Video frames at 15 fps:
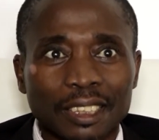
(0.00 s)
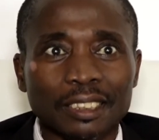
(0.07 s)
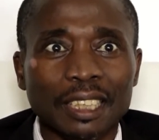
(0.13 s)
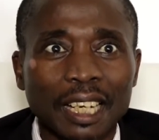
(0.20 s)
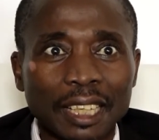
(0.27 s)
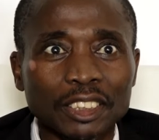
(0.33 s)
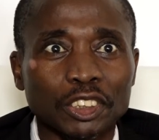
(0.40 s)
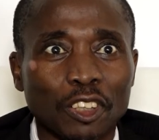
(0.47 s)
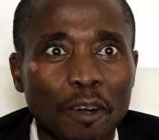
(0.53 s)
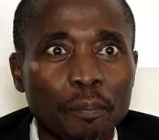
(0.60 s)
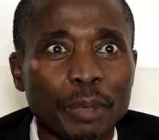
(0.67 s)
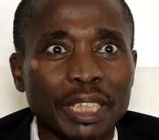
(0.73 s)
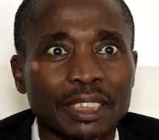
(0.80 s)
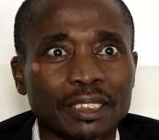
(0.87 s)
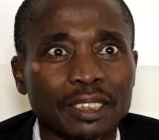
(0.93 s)
has not
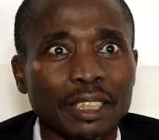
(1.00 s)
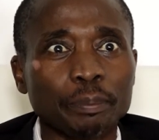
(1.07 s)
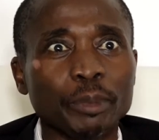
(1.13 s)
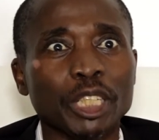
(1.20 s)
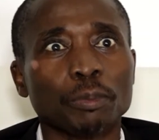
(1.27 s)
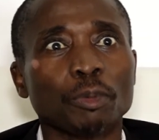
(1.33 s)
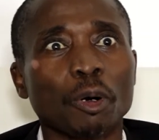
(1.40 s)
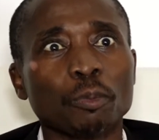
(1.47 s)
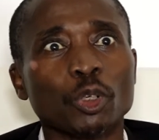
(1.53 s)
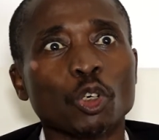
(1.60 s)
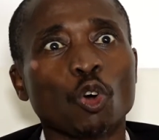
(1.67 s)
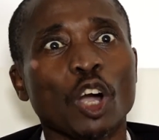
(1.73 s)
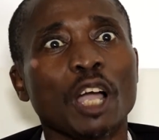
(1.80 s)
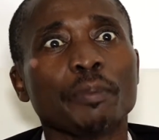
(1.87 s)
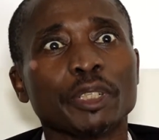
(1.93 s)
met the minimum
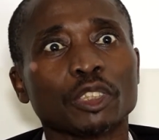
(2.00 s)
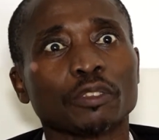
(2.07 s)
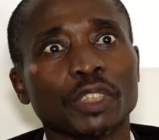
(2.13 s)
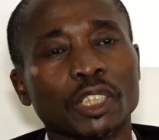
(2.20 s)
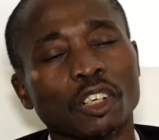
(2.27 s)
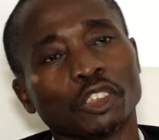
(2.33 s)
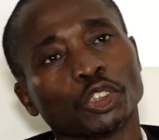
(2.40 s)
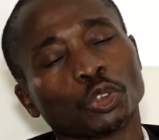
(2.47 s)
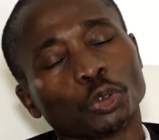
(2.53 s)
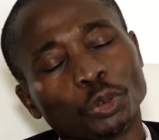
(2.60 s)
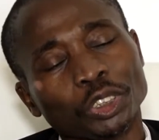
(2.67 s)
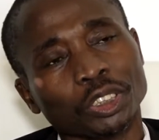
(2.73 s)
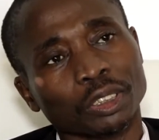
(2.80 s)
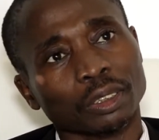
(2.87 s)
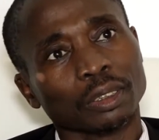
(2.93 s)
requirement of the
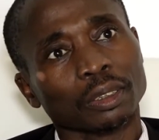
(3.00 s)
Constitution.